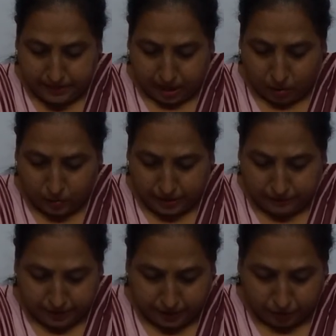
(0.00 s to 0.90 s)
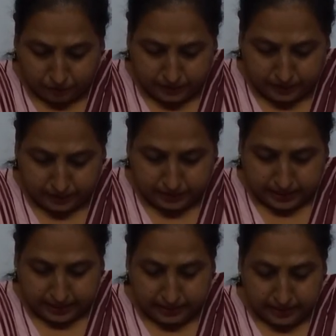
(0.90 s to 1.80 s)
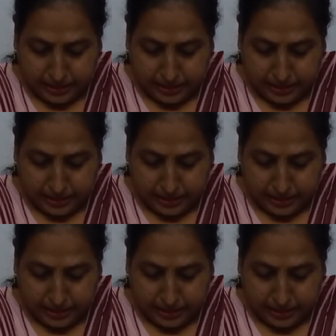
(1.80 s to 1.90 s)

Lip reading: out in front of their